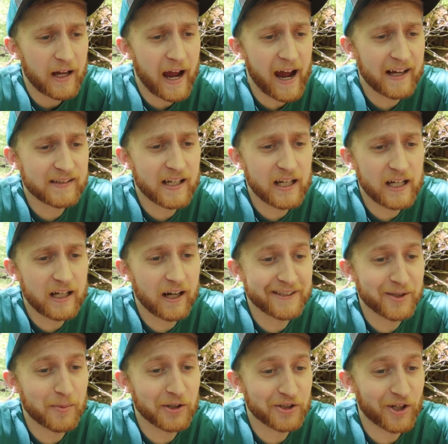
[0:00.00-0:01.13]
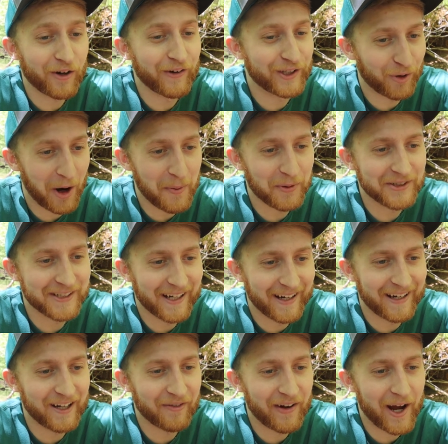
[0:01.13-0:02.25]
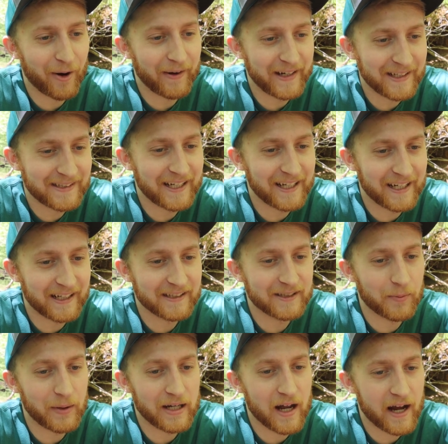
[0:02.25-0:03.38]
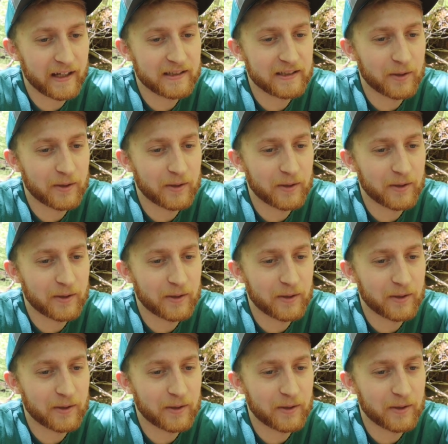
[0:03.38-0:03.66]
Ask any customer service representative how easy it is to be nice